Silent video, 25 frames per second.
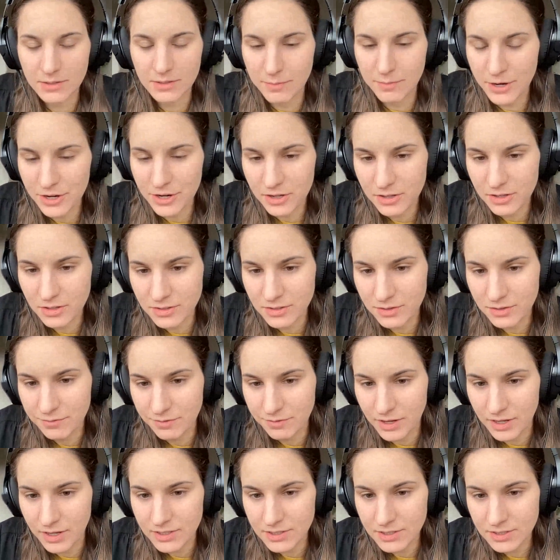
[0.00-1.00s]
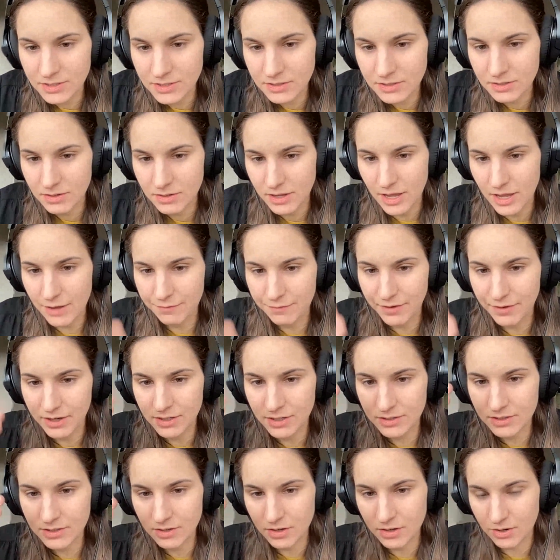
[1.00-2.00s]
the particle flux
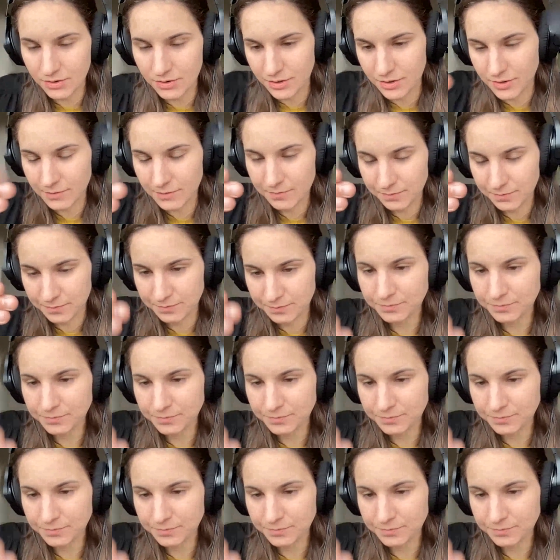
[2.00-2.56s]
effect on